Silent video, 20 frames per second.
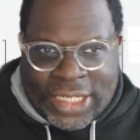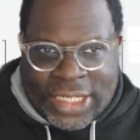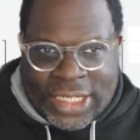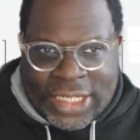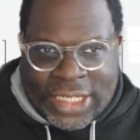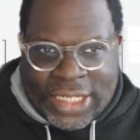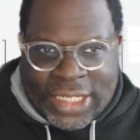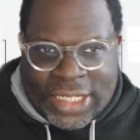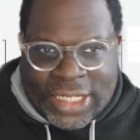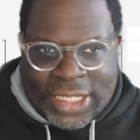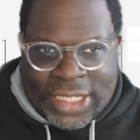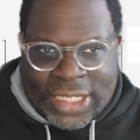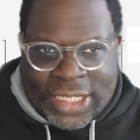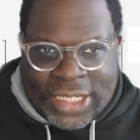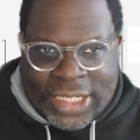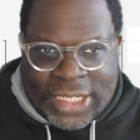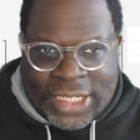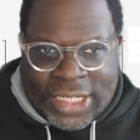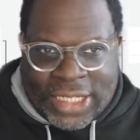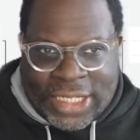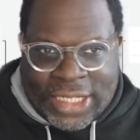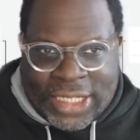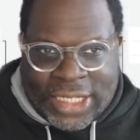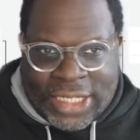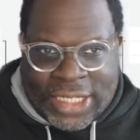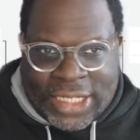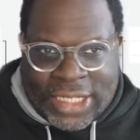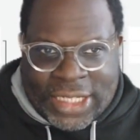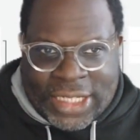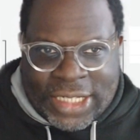points, um,
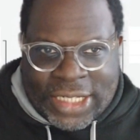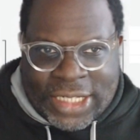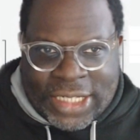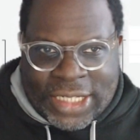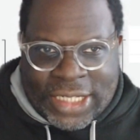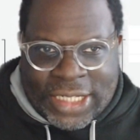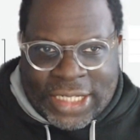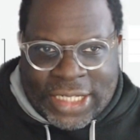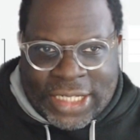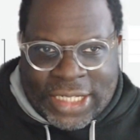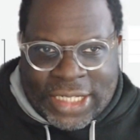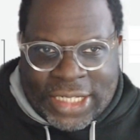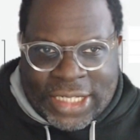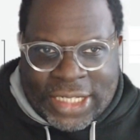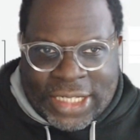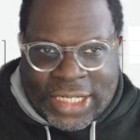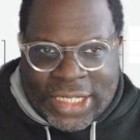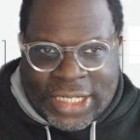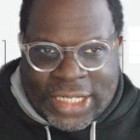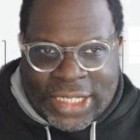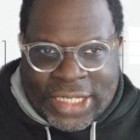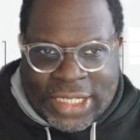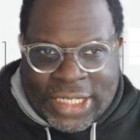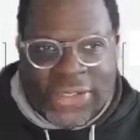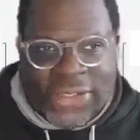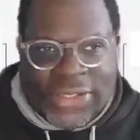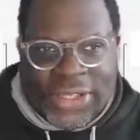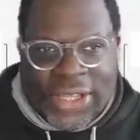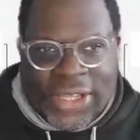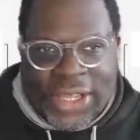12 rebounds, and three
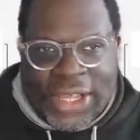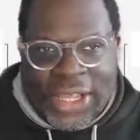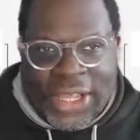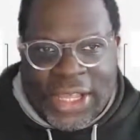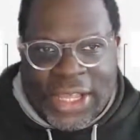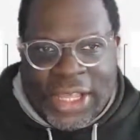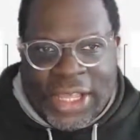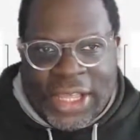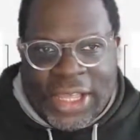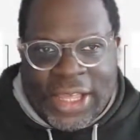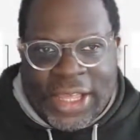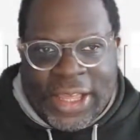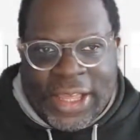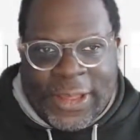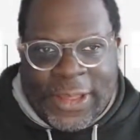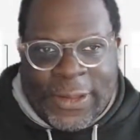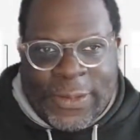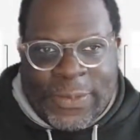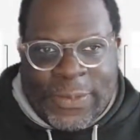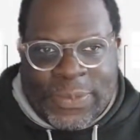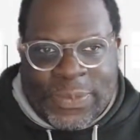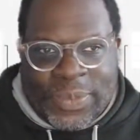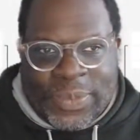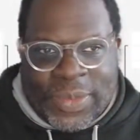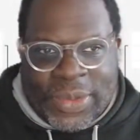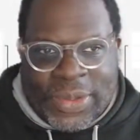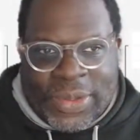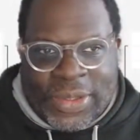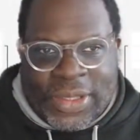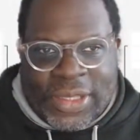assists. Um,
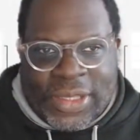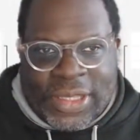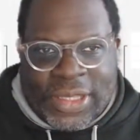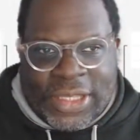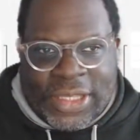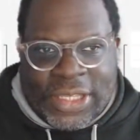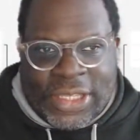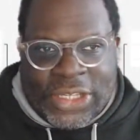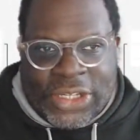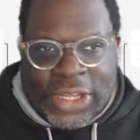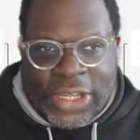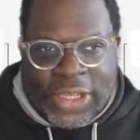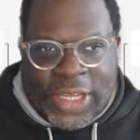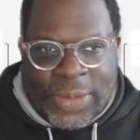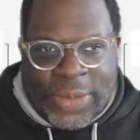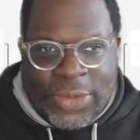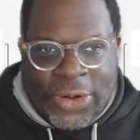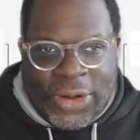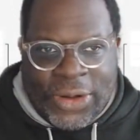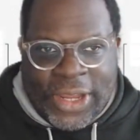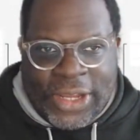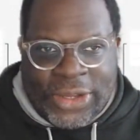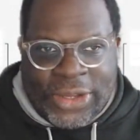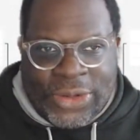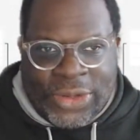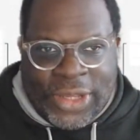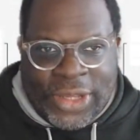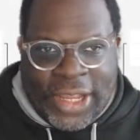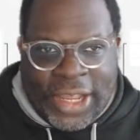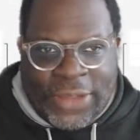Dejounte Murray had a
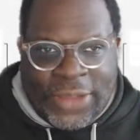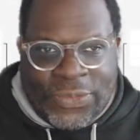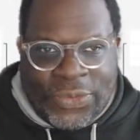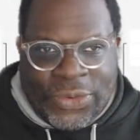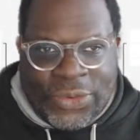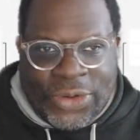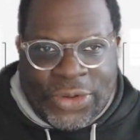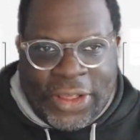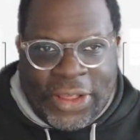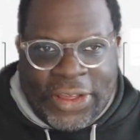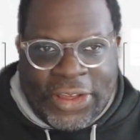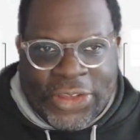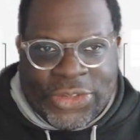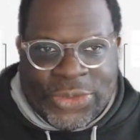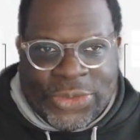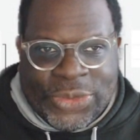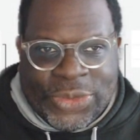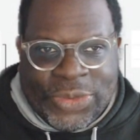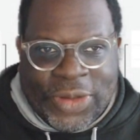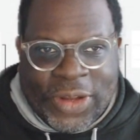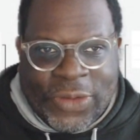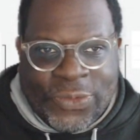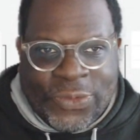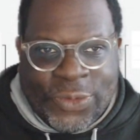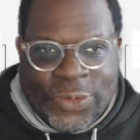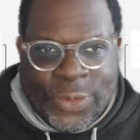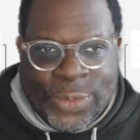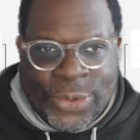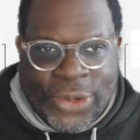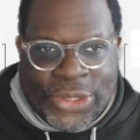good game for the Hawks with
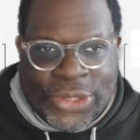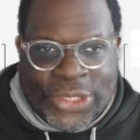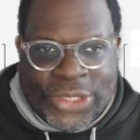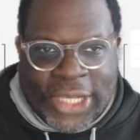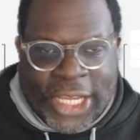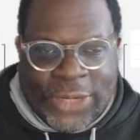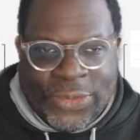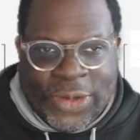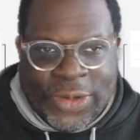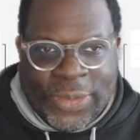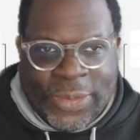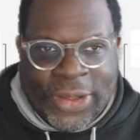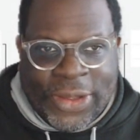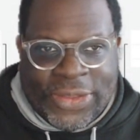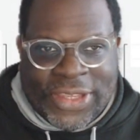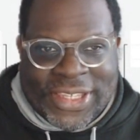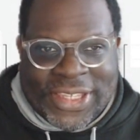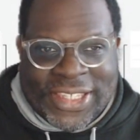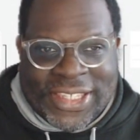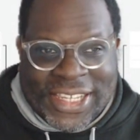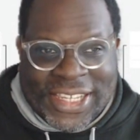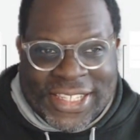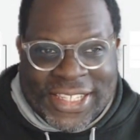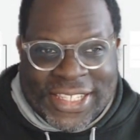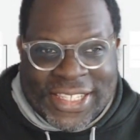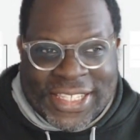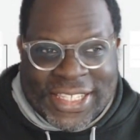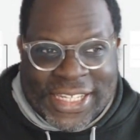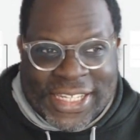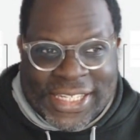24 points, eight rebounds, and six
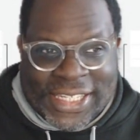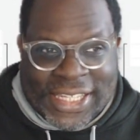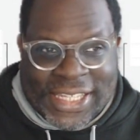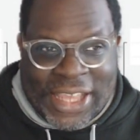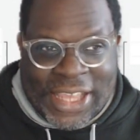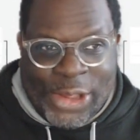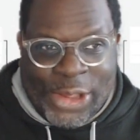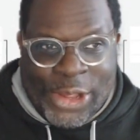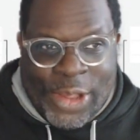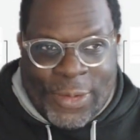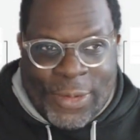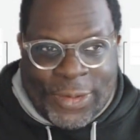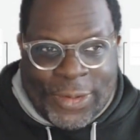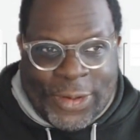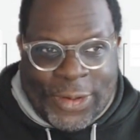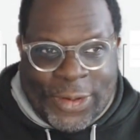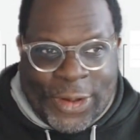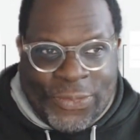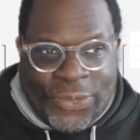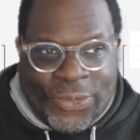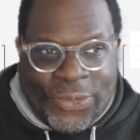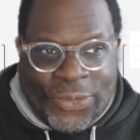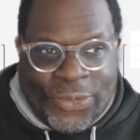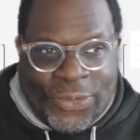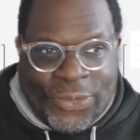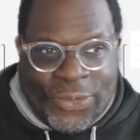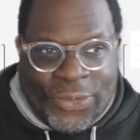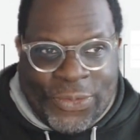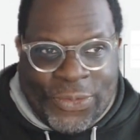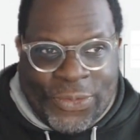assists. But
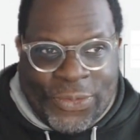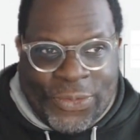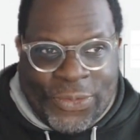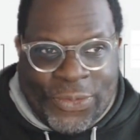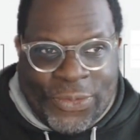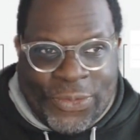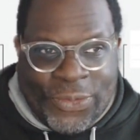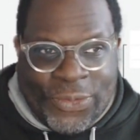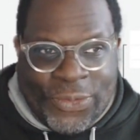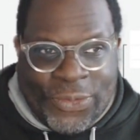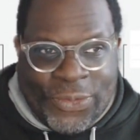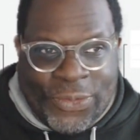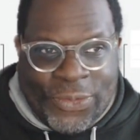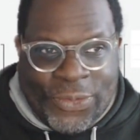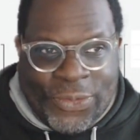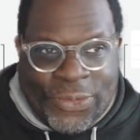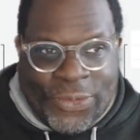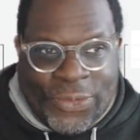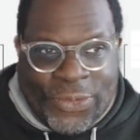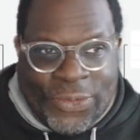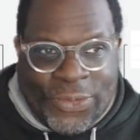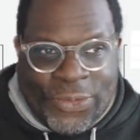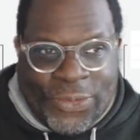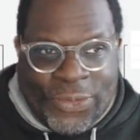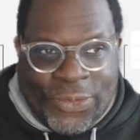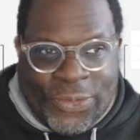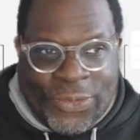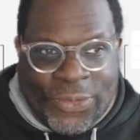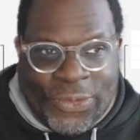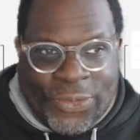overall, for this
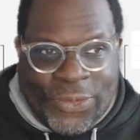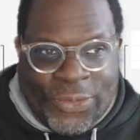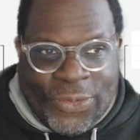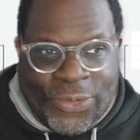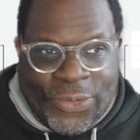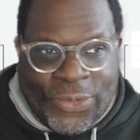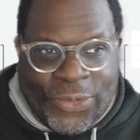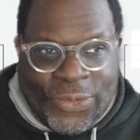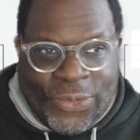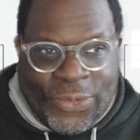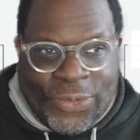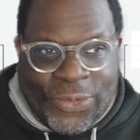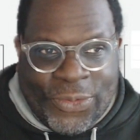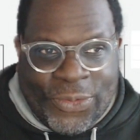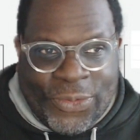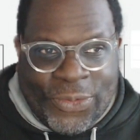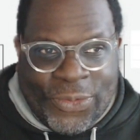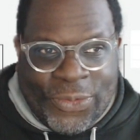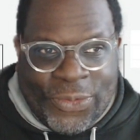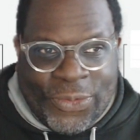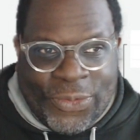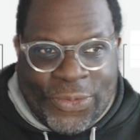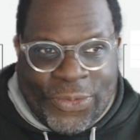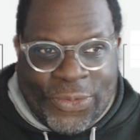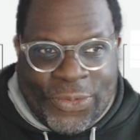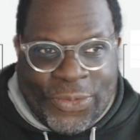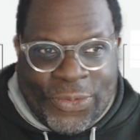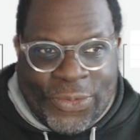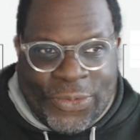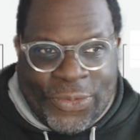game was not
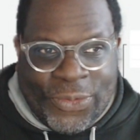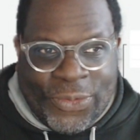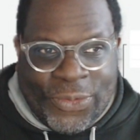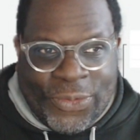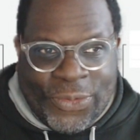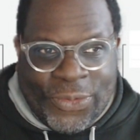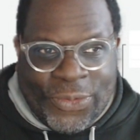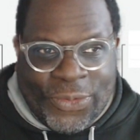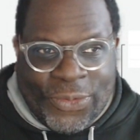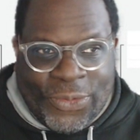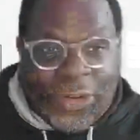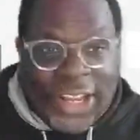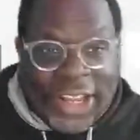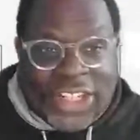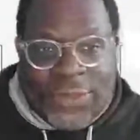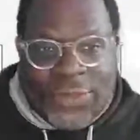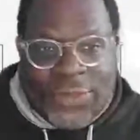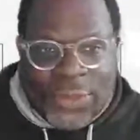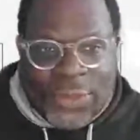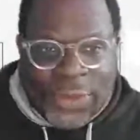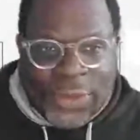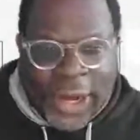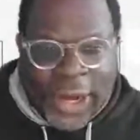very entertaining for